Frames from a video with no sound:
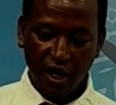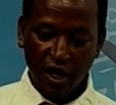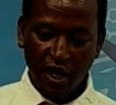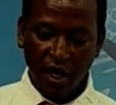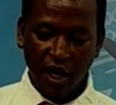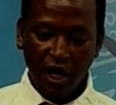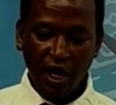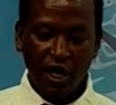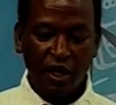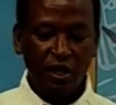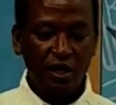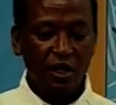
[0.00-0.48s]

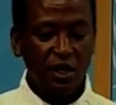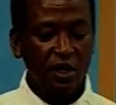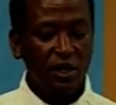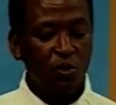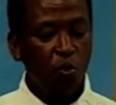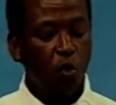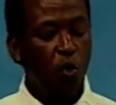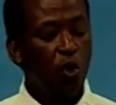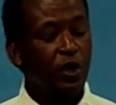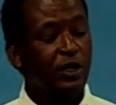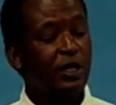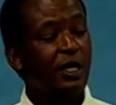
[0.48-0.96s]
And this
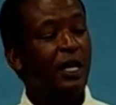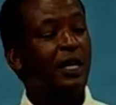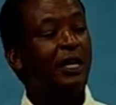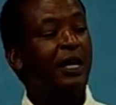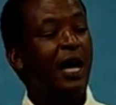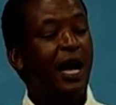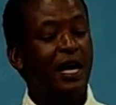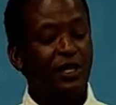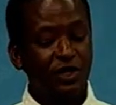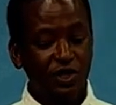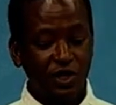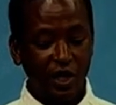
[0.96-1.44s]
water
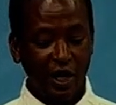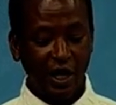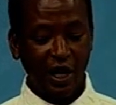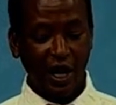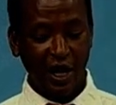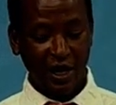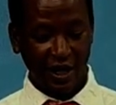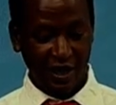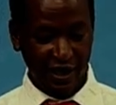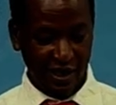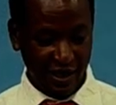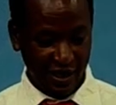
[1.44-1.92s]

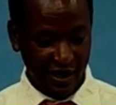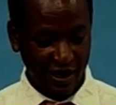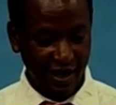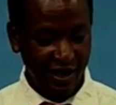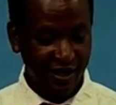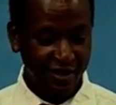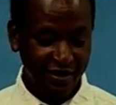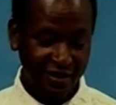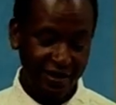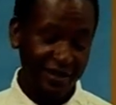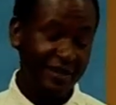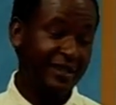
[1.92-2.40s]
naturally
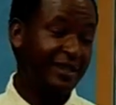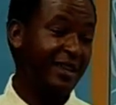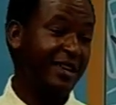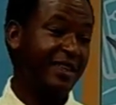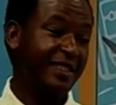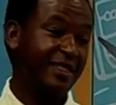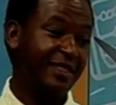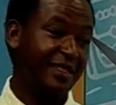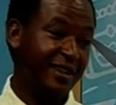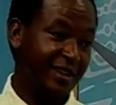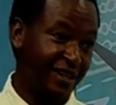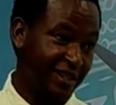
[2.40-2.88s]
exists
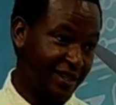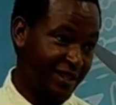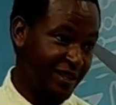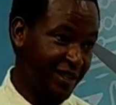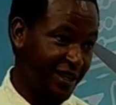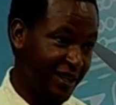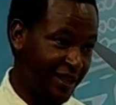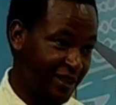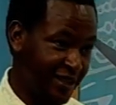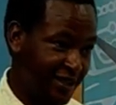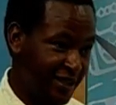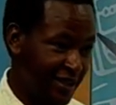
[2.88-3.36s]
in 3
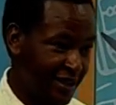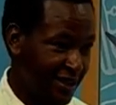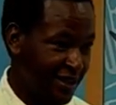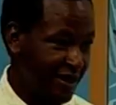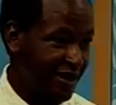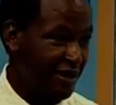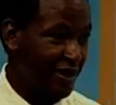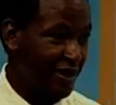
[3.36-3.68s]
states: the